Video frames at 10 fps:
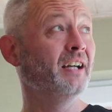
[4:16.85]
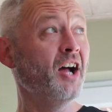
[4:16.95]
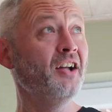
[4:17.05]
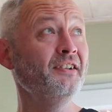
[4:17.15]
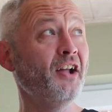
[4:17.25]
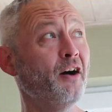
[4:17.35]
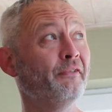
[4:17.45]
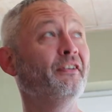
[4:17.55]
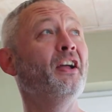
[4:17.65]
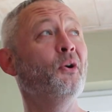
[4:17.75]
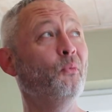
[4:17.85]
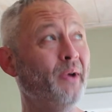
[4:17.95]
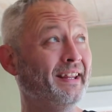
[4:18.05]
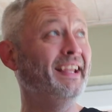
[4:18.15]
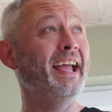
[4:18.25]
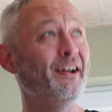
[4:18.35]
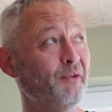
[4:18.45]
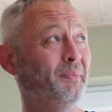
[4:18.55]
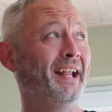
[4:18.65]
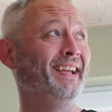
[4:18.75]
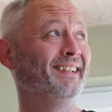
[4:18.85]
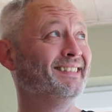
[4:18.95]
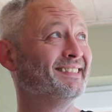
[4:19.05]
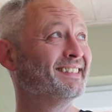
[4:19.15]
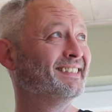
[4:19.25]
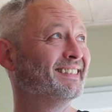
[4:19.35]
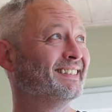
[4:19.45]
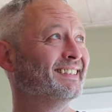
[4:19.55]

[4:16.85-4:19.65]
Enough with the aeroplanes.